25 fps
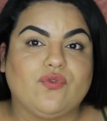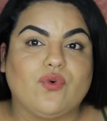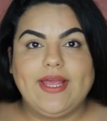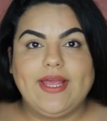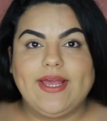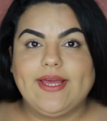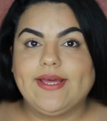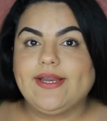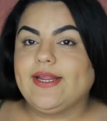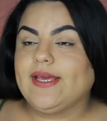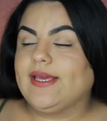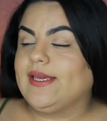
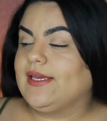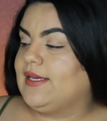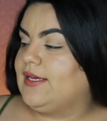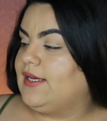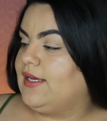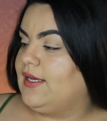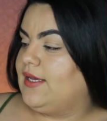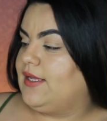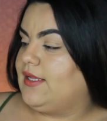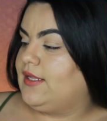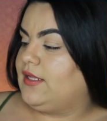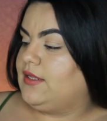ahead and
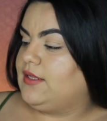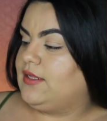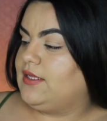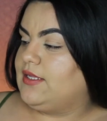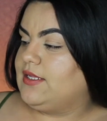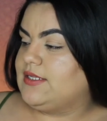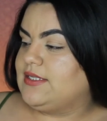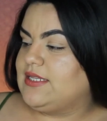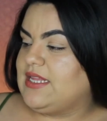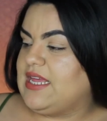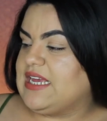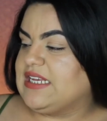get
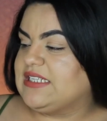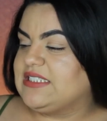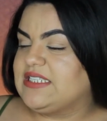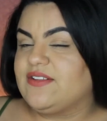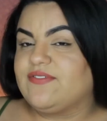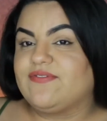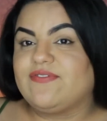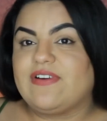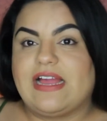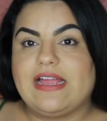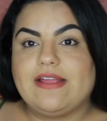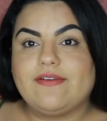this that has
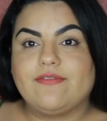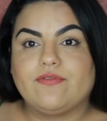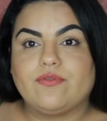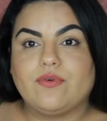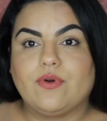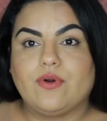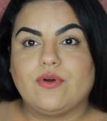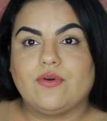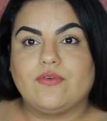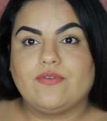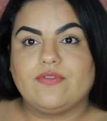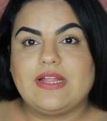the 5
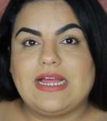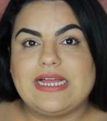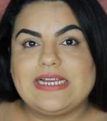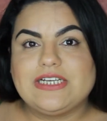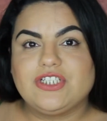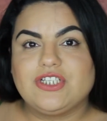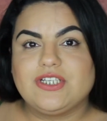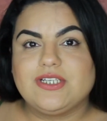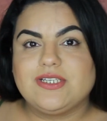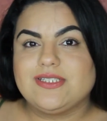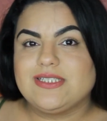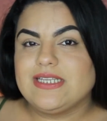row of
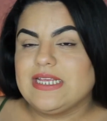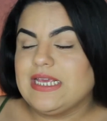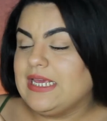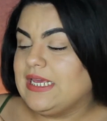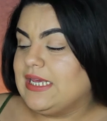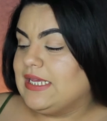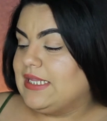lashes.